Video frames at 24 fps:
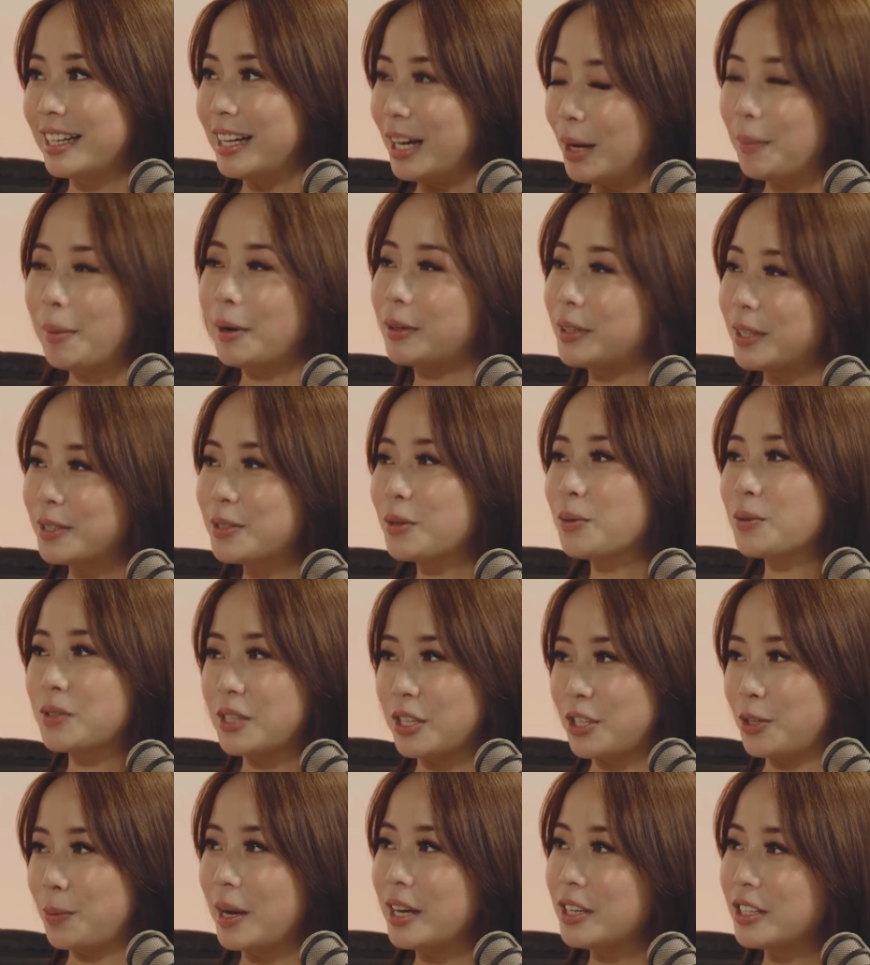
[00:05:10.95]
about this whole
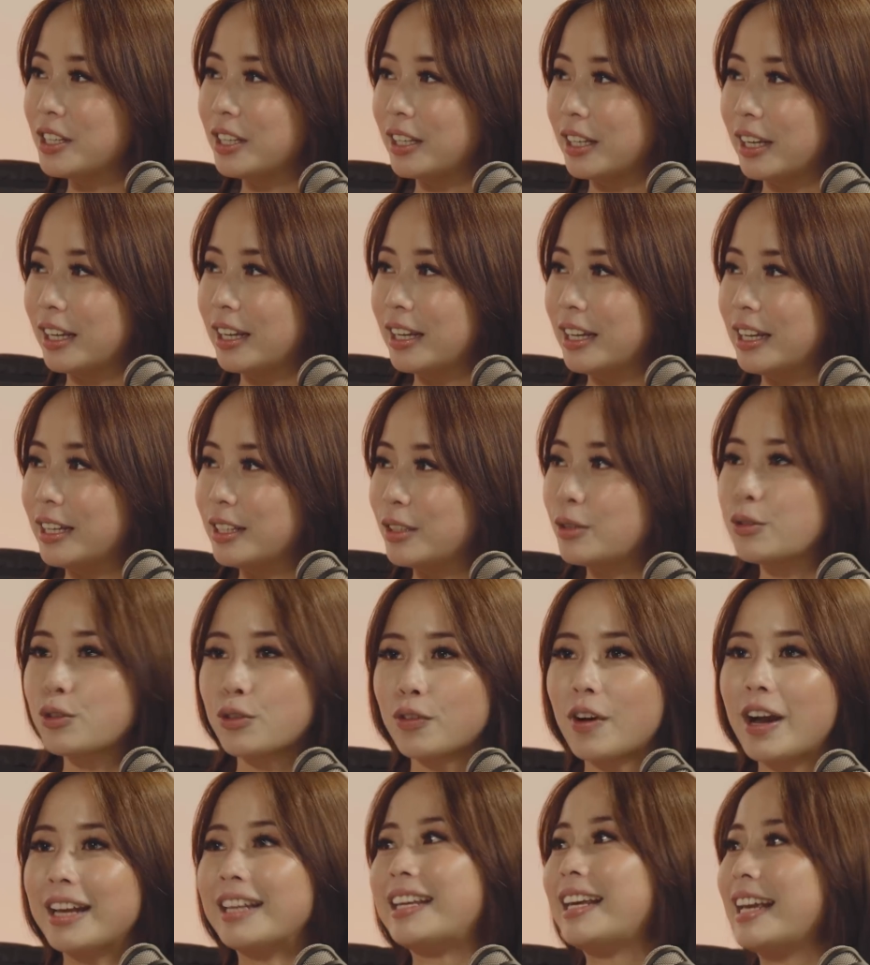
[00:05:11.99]
situation to
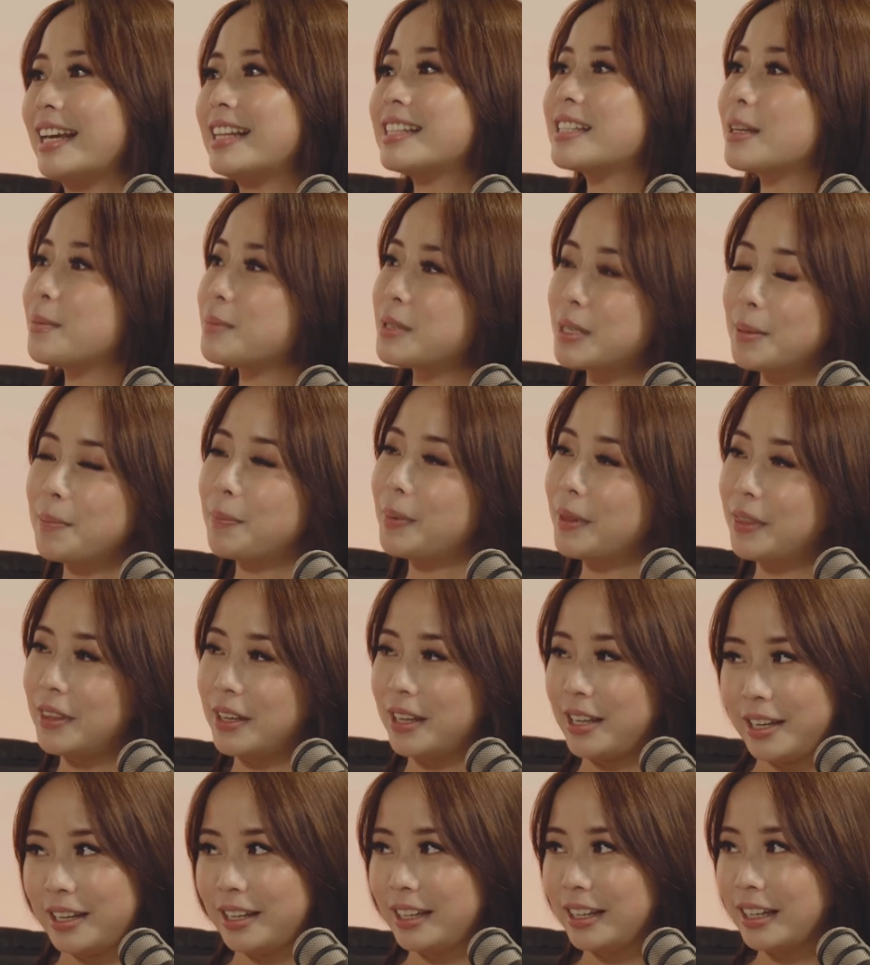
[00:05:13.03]
try and gain some
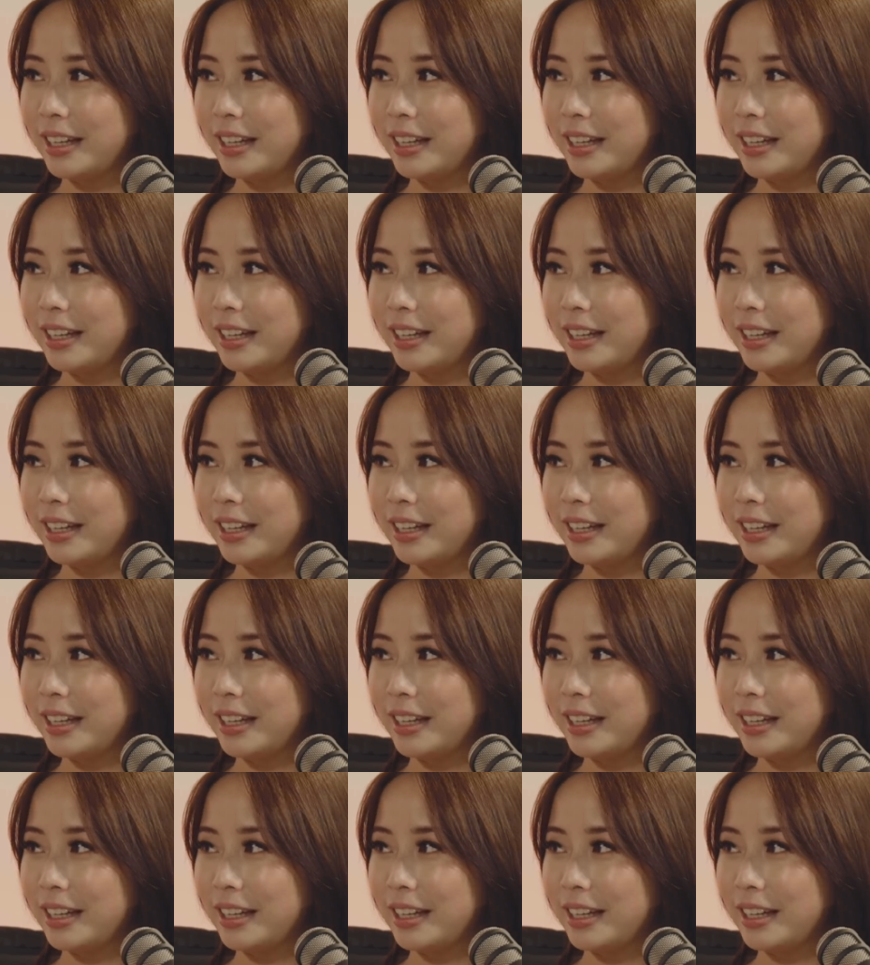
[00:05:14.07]
sympathy.